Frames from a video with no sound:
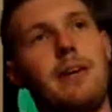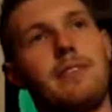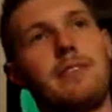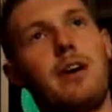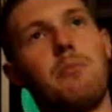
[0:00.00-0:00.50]

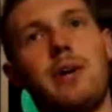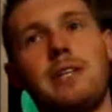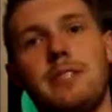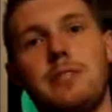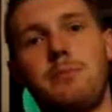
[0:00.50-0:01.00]
In some
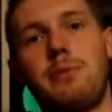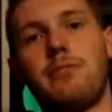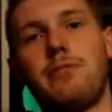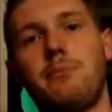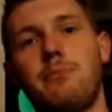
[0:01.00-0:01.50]
ways, it's a
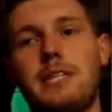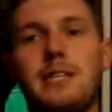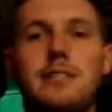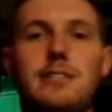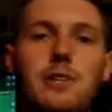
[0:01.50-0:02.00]
benefit
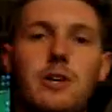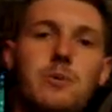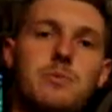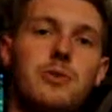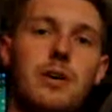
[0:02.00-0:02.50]
because,
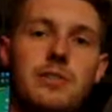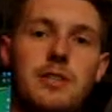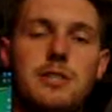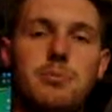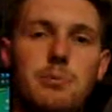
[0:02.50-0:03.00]
you
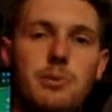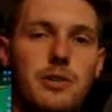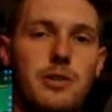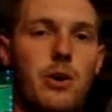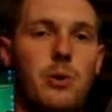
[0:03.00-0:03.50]
have less
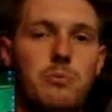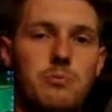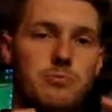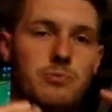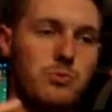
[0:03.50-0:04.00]
people in the
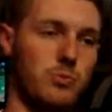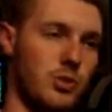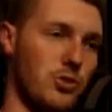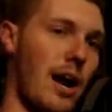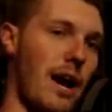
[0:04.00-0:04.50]
home
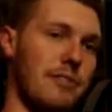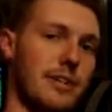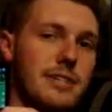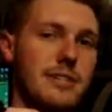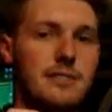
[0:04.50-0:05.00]
with
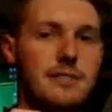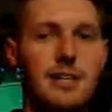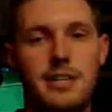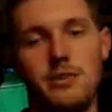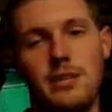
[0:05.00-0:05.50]
traffic
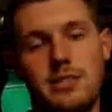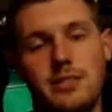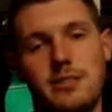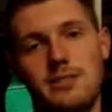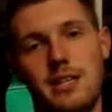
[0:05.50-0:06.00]
and,
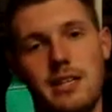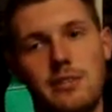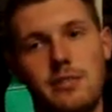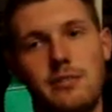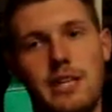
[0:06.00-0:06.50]
less
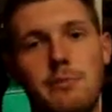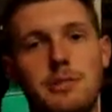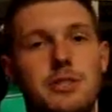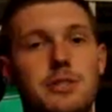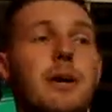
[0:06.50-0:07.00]
likelihood for
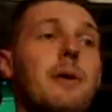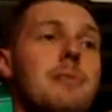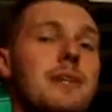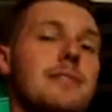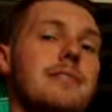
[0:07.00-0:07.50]
damages.
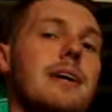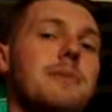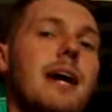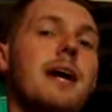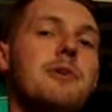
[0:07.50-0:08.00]
But at the
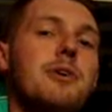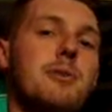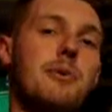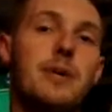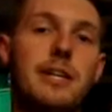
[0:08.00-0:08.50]
same time, you're
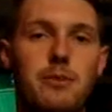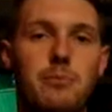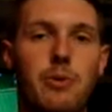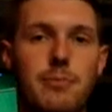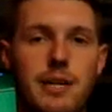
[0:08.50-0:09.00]
going to be renting
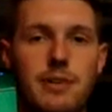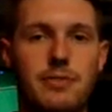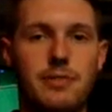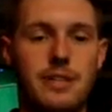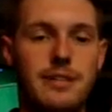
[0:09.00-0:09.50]
the property
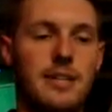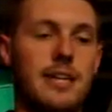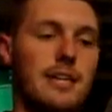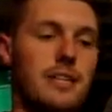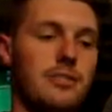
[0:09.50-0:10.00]
out for
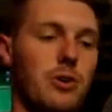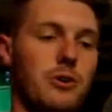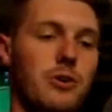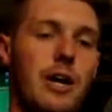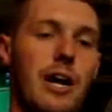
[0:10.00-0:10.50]
less.
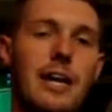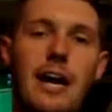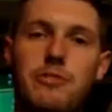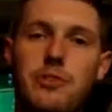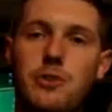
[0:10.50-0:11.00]
So you kind of
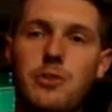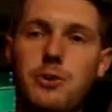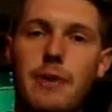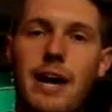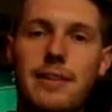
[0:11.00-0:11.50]
have to do
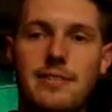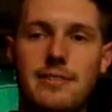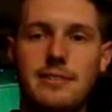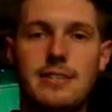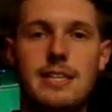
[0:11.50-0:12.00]
your math
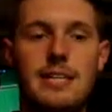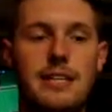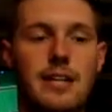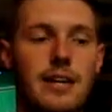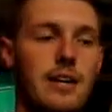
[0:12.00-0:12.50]
and
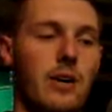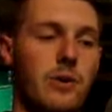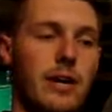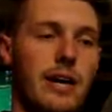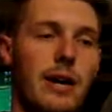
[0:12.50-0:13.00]
see,
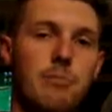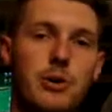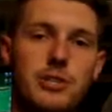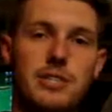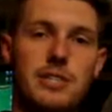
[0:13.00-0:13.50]
okay, I'm
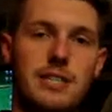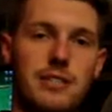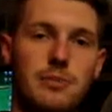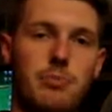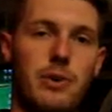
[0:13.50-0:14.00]
purchasing
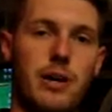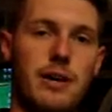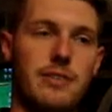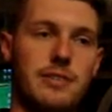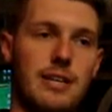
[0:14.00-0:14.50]

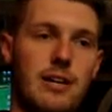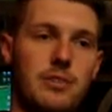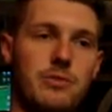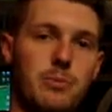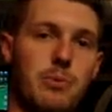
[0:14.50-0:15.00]
this
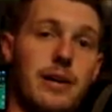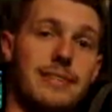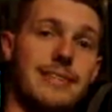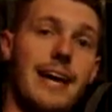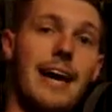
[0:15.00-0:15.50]
house for
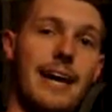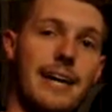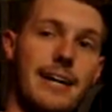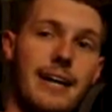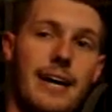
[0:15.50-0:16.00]
price
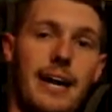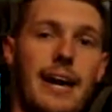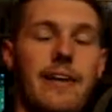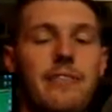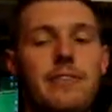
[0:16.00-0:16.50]
A,
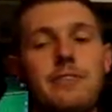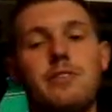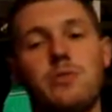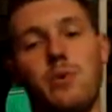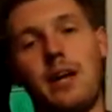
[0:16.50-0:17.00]
and this
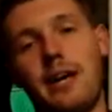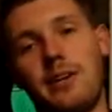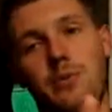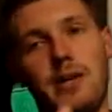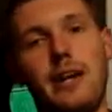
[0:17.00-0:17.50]
is what I
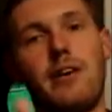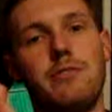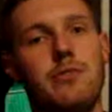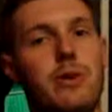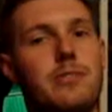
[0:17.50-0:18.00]
can rent it
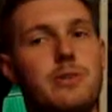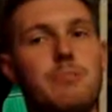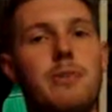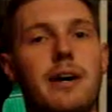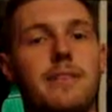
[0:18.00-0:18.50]
out for
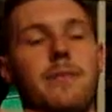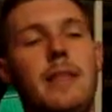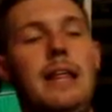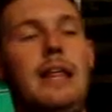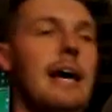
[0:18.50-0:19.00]
every month.
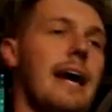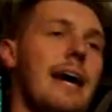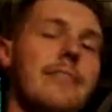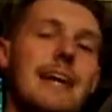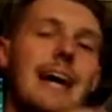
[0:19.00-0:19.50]

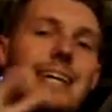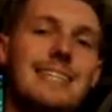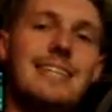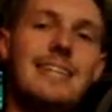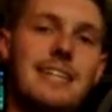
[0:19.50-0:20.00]
And the
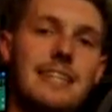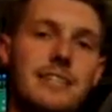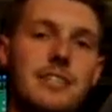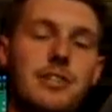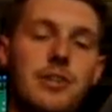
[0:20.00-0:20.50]
idea
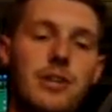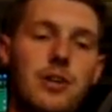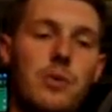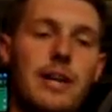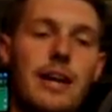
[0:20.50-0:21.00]
is that you're
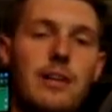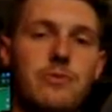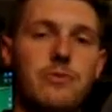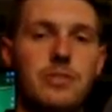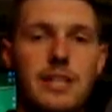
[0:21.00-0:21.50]
going to rent it
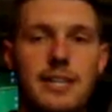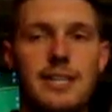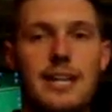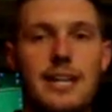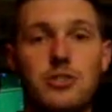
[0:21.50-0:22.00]
out for, say,
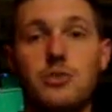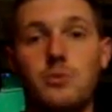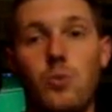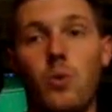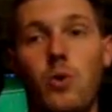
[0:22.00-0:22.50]
the
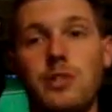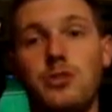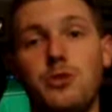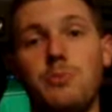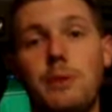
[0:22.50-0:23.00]
next
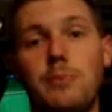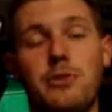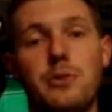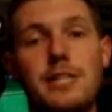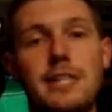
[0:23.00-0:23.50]
1, 2,
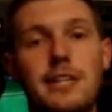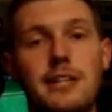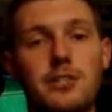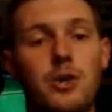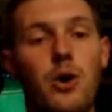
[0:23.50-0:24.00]
maybe 3
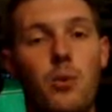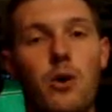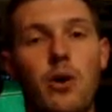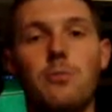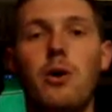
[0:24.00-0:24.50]
years
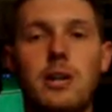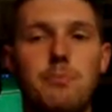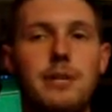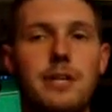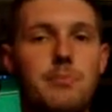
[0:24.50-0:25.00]
while the
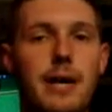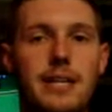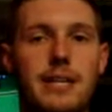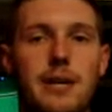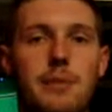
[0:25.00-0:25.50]
market picks
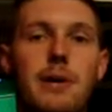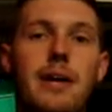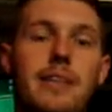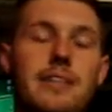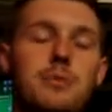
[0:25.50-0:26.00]
back up.
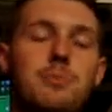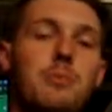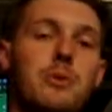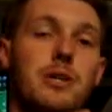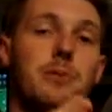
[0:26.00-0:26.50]
These
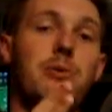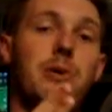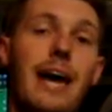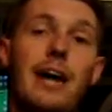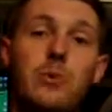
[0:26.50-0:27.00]
people are going to
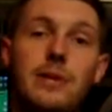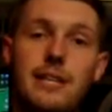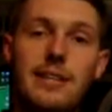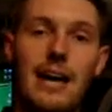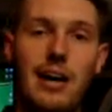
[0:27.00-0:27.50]
put
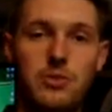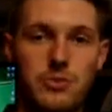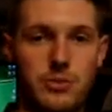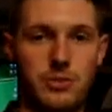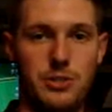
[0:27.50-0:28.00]
equity in the
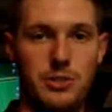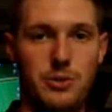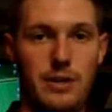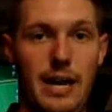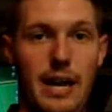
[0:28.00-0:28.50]
house for
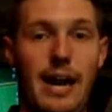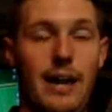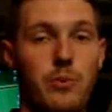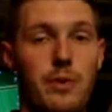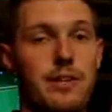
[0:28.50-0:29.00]
you.
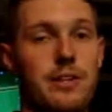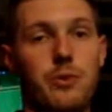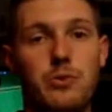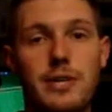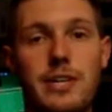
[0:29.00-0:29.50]
And
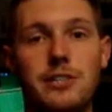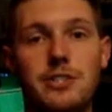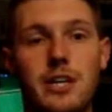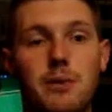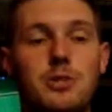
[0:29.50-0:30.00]
when 3
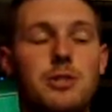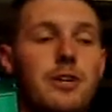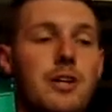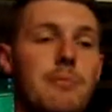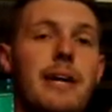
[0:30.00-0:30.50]
years comes,
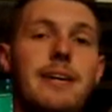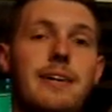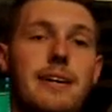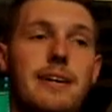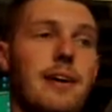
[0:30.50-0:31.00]
you're going to make
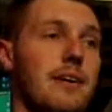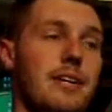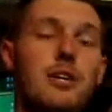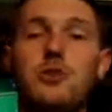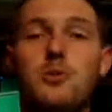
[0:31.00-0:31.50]

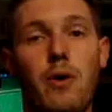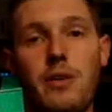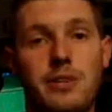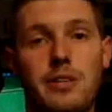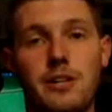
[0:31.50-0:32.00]
a huge
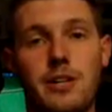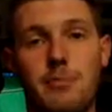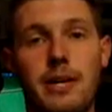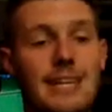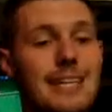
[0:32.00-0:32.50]
profit. You're
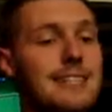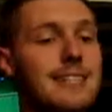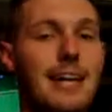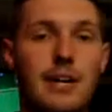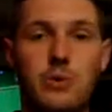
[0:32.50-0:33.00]
going to make
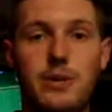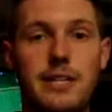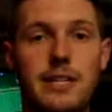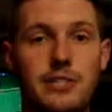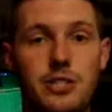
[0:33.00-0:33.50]
instant
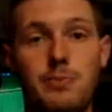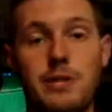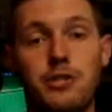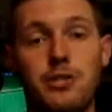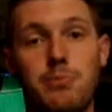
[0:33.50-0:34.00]
equity just
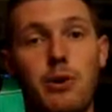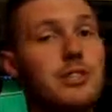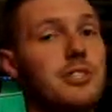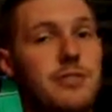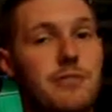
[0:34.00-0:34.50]
because you
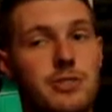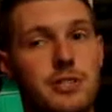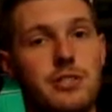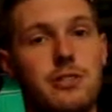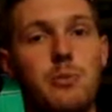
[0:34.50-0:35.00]
purchased it for
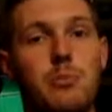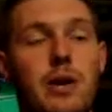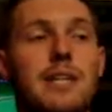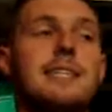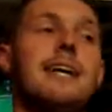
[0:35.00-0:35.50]
such a low
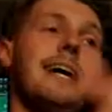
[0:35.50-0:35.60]
price,